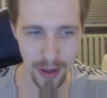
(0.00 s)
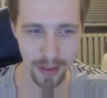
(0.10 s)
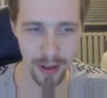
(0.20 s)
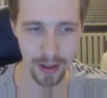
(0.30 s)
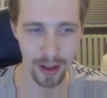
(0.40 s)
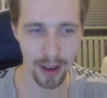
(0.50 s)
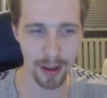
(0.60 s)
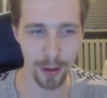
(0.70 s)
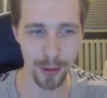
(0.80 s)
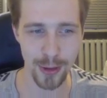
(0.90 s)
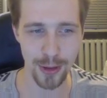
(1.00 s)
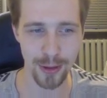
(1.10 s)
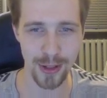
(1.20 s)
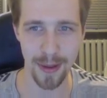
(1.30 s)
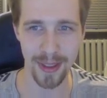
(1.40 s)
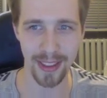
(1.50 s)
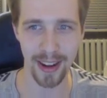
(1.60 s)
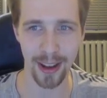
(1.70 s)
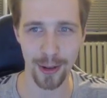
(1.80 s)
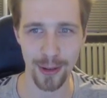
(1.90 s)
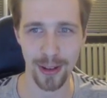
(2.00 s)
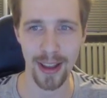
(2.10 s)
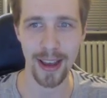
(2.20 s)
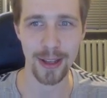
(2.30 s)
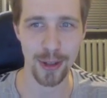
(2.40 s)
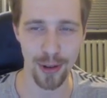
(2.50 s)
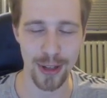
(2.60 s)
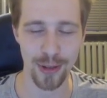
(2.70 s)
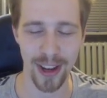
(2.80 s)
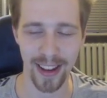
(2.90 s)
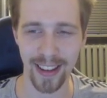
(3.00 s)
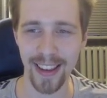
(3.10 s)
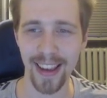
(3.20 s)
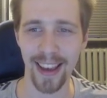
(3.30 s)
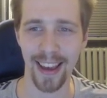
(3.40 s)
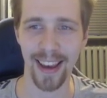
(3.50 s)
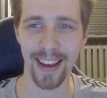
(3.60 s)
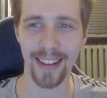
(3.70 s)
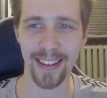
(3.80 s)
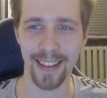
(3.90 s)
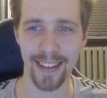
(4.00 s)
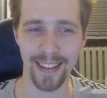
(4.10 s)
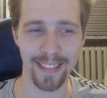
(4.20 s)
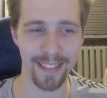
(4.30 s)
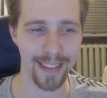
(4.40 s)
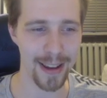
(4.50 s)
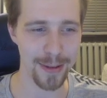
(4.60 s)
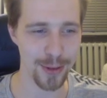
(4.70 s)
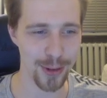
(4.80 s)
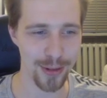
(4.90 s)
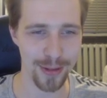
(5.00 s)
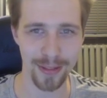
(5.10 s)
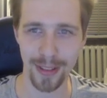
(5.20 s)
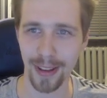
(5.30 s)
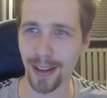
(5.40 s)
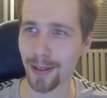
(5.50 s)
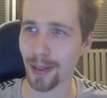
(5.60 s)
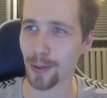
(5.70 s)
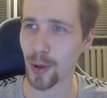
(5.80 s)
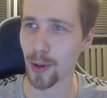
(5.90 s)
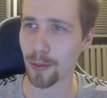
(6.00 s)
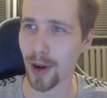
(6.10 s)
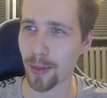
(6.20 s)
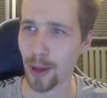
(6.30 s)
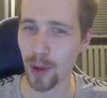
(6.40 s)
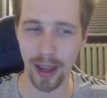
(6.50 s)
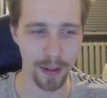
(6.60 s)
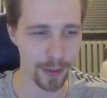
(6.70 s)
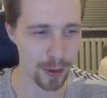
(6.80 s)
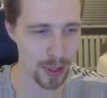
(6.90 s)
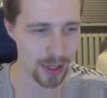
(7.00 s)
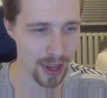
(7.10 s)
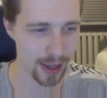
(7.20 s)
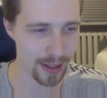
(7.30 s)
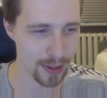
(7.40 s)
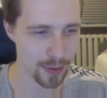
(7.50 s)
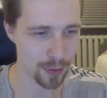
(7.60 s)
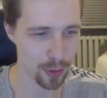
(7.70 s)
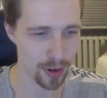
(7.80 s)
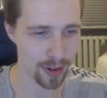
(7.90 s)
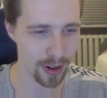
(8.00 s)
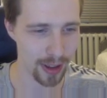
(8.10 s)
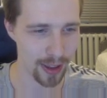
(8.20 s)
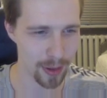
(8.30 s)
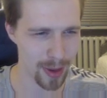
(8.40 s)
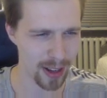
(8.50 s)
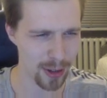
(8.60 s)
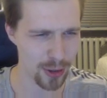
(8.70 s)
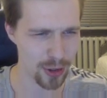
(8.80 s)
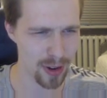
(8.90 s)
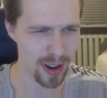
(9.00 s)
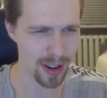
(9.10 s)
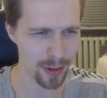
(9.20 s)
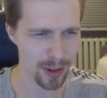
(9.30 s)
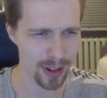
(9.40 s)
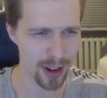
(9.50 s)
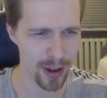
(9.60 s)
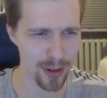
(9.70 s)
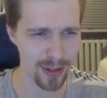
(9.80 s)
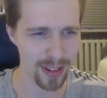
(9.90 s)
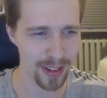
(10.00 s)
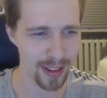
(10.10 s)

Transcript: method, and also something that I call stress training. And so we will probably wait a few seconds for everybody to join, or no?